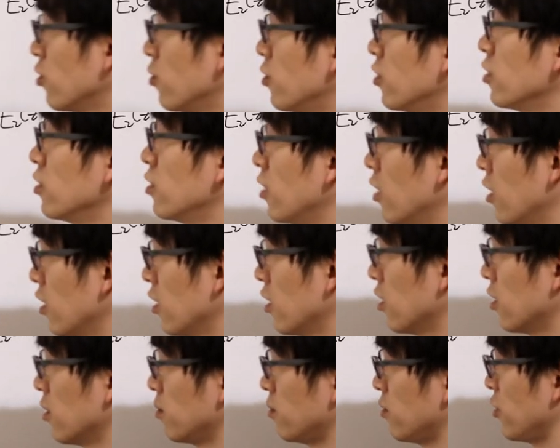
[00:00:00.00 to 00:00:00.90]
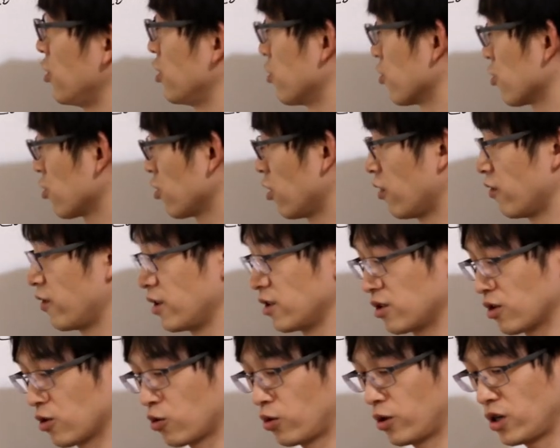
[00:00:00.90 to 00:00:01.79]
would solve
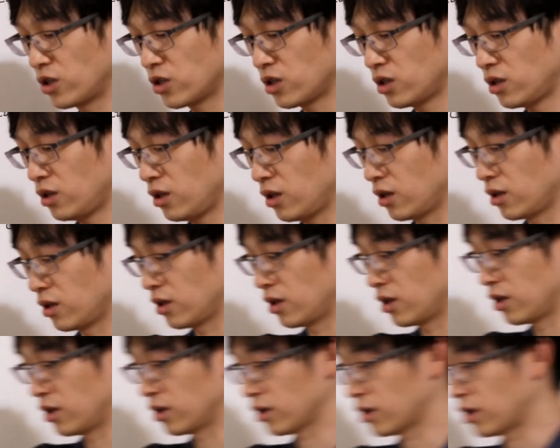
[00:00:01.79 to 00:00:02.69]
this equation and then